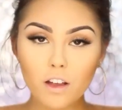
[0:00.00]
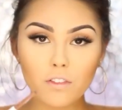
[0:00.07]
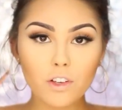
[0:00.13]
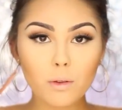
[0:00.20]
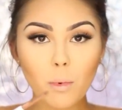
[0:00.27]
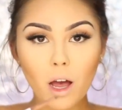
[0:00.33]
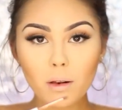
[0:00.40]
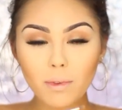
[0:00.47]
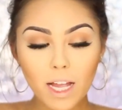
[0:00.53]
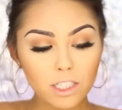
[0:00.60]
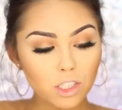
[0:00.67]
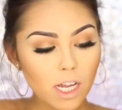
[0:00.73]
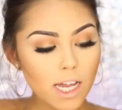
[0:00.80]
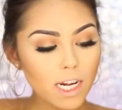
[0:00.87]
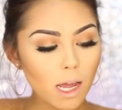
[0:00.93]
For the bottom
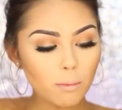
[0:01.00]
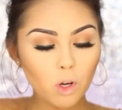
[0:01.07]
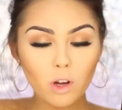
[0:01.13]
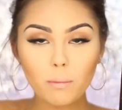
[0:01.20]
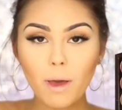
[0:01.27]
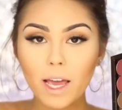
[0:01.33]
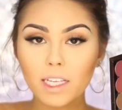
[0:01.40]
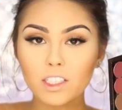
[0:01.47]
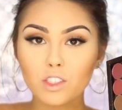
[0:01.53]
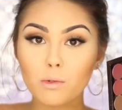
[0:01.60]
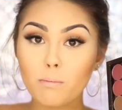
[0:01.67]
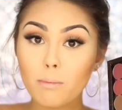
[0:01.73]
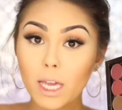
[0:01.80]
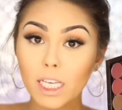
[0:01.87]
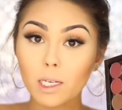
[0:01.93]
lash line, I'm going back
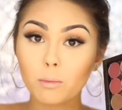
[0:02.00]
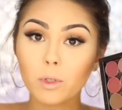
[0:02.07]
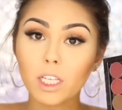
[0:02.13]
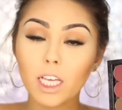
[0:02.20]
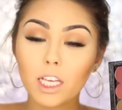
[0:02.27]
into Makeup